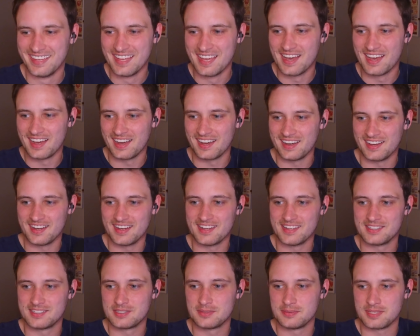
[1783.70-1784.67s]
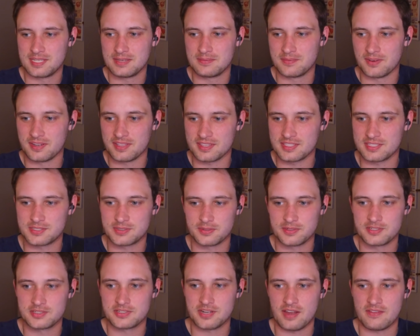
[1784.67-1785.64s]
Do we keep running this
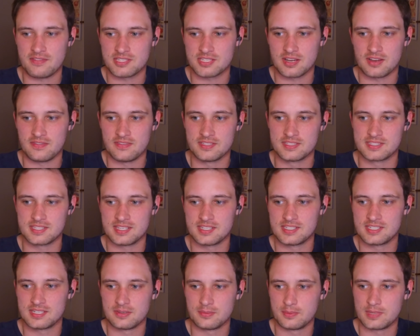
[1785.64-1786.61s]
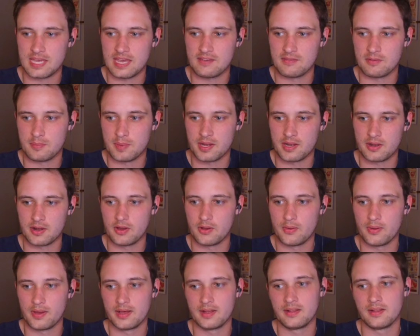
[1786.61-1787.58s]
Jordan Travis offense until we have a better
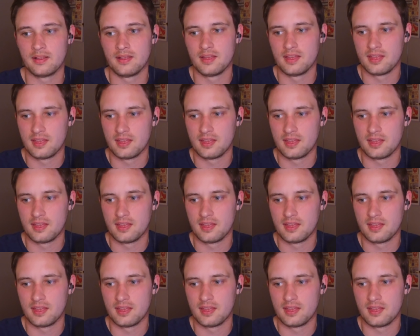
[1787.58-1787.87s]
OL